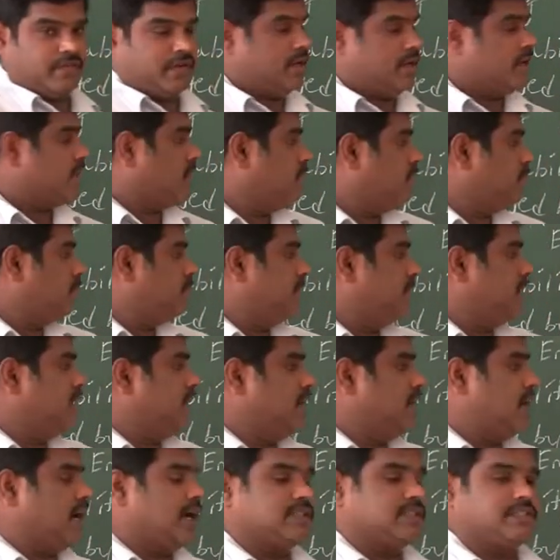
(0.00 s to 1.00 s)
a
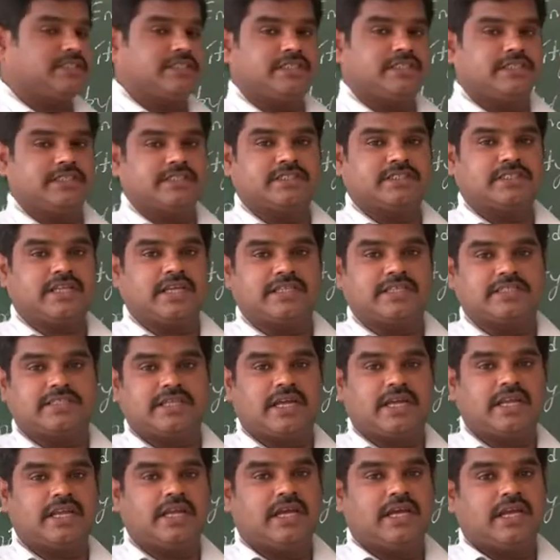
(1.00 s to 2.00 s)
company asset is less
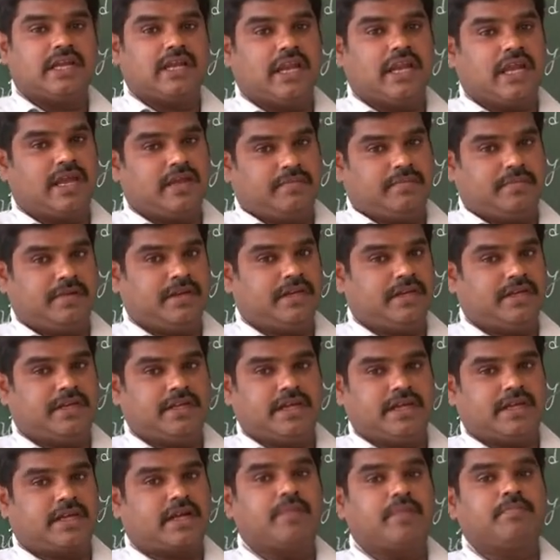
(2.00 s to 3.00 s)
than
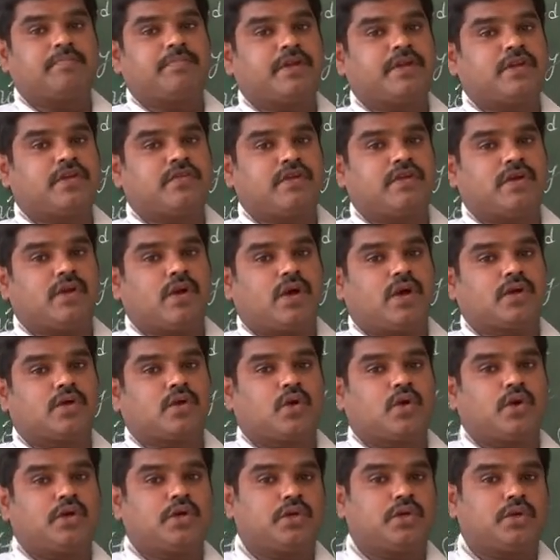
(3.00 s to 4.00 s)
liability, company will not
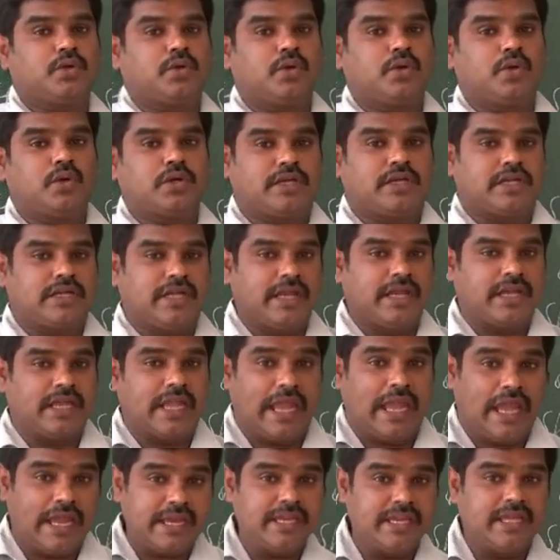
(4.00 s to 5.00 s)
going to take
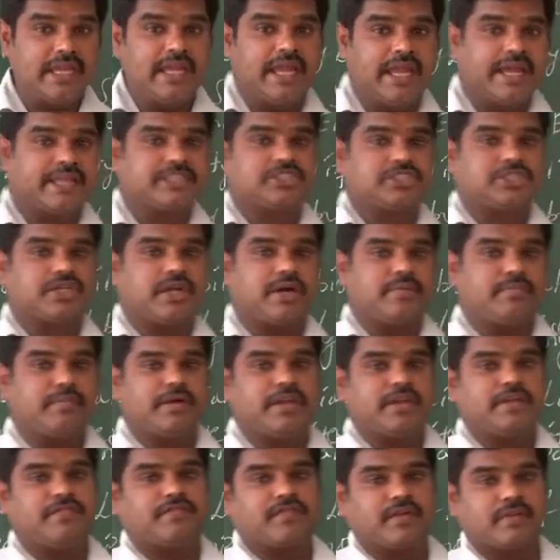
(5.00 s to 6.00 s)
any extra
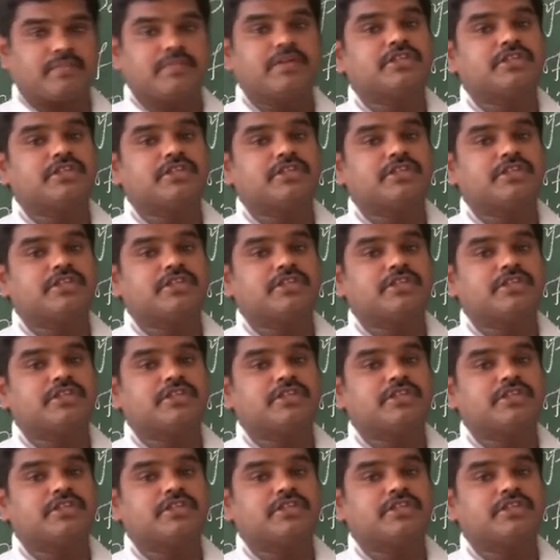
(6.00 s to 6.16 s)
money from the